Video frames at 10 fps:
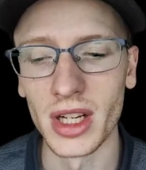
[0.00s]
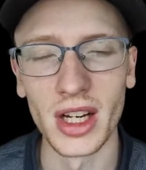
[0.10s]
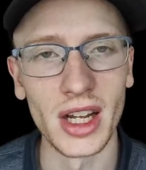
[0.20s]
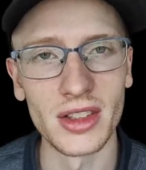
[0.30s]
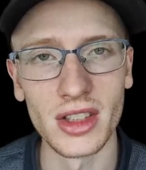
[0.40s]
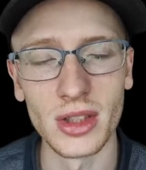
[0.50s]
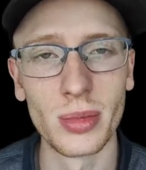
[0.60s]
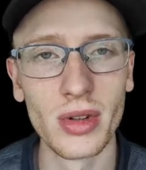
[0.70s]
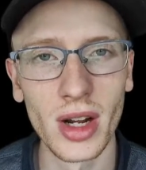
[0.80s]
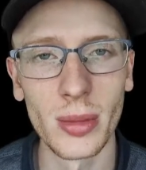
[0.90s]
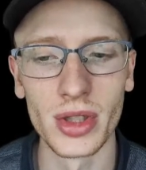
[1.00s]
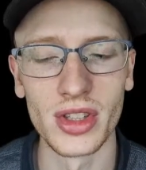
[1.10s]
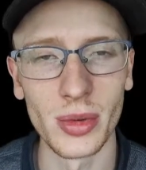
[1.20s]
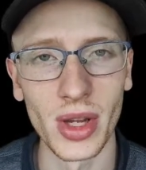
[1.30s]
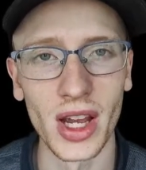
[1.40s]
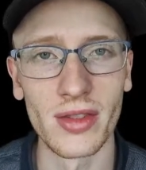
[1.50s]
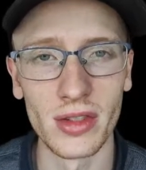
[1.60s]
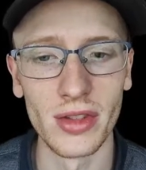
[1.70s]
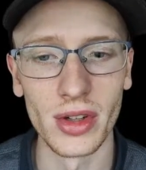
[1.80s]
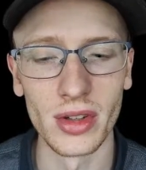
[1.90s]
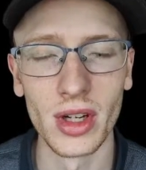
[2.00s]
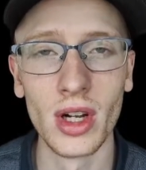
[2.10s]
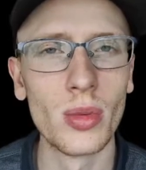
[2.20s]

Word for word: and it has these parameters that we have to learn,